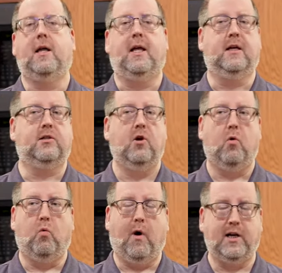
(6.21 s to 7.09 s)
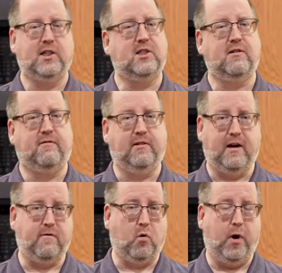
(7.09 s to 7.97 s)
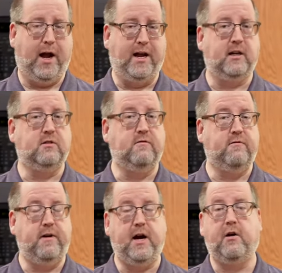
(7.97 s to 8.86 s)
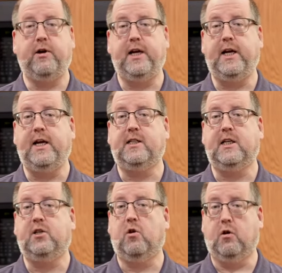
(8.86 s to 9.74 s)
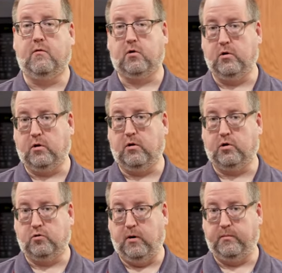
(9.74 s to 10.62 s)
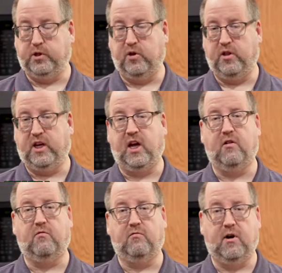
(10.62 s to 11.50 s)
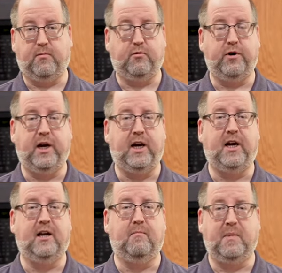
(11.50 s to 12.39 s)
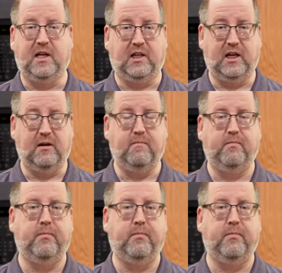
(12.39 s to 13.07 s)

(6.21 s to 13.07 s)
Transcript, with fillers: it washes the flavor away, and it's very easy to overcook the shrimp so they get rubbery and mealy.